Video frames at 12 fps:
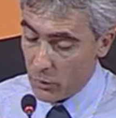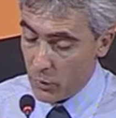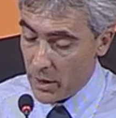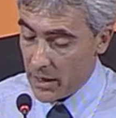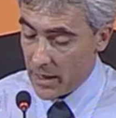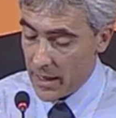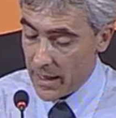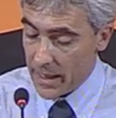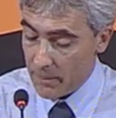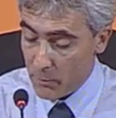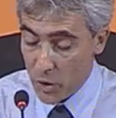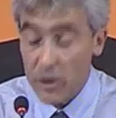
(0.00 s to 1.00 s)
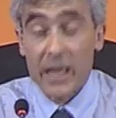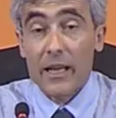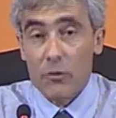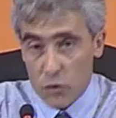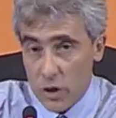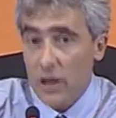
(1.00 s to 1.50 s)
of errors,
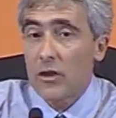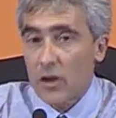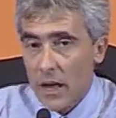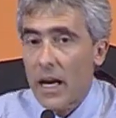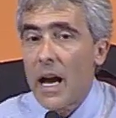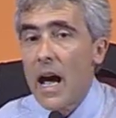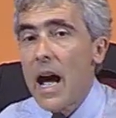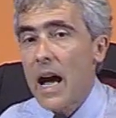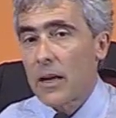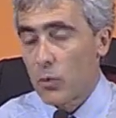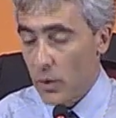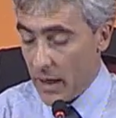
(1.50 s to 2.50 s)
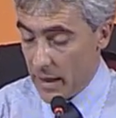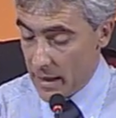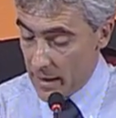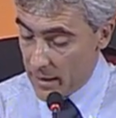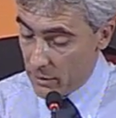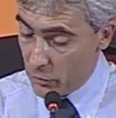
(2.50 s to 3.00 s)
of biases,
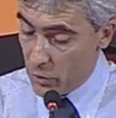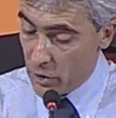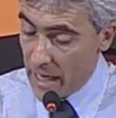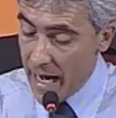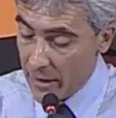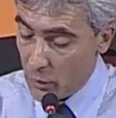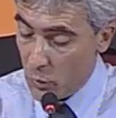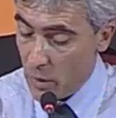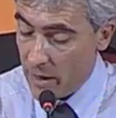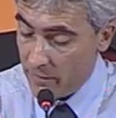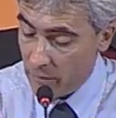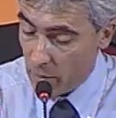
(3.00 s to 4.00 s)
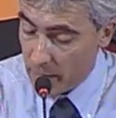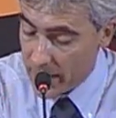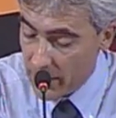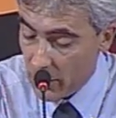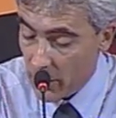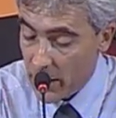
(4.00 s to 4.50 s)
because there are
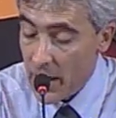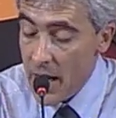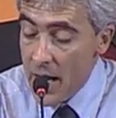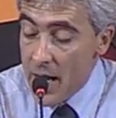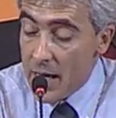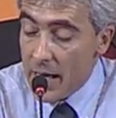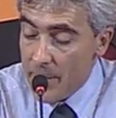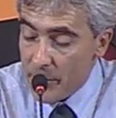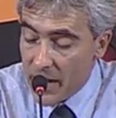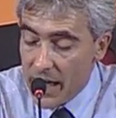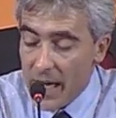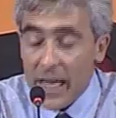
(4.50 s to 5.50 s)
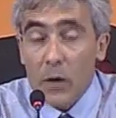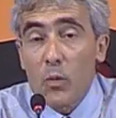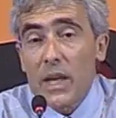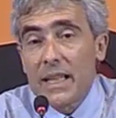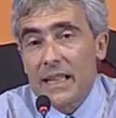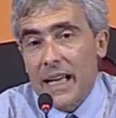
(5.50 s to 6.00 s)
samples which do not give
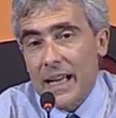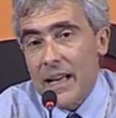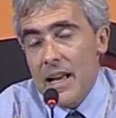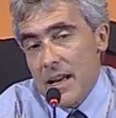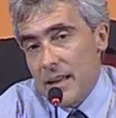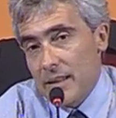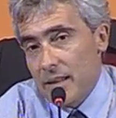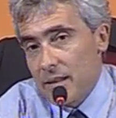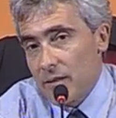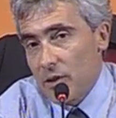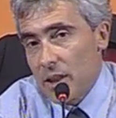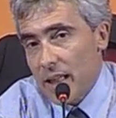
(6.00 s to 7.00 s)
us full information.